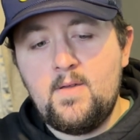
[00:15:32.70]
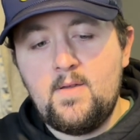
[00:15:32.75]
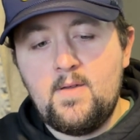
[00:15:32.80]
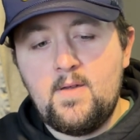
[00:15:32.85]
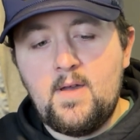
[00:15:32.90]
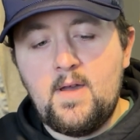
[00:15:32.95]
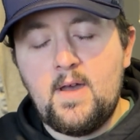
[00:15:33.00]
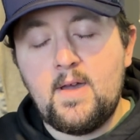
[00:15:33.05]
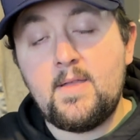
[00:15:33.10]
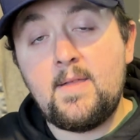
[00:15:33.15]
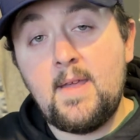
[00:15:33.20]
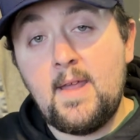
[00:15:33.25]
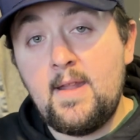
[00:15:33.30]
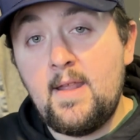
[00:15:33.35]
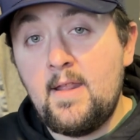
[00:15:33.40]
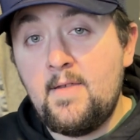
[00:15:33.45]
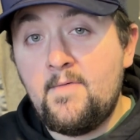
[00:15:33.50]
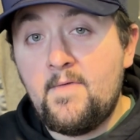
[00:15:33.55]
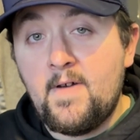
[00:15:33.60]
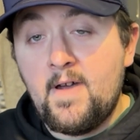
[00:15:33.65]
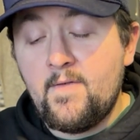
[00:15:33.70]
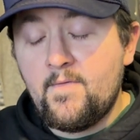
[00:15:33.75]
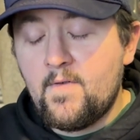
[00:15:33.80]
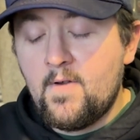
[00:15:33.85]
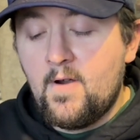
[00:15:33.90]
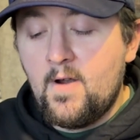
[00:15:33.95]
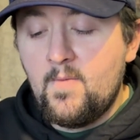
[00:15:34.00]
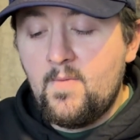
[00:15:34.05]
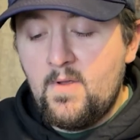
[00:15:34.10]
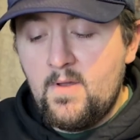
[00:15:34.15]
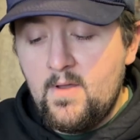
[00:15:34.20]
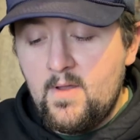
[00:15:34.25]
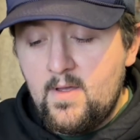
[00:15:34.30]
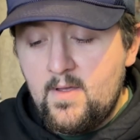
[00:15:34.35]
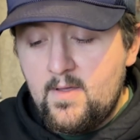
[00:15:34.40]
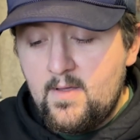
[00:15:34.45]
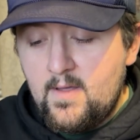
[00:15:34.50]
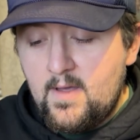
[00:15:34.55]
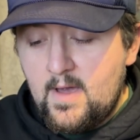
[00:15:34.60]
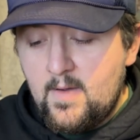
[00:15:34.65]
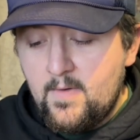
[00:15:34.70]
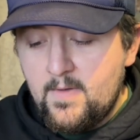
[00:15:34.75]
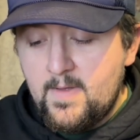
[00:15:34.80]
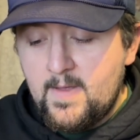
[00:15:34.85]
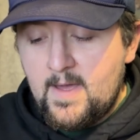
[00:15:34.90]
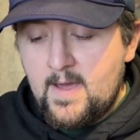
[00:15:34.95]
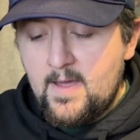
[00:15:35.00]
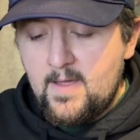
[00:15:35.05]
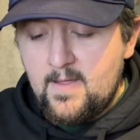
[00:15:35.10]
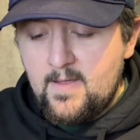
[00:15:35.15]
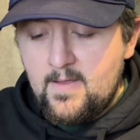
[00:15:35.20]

1085 carbon. How about that?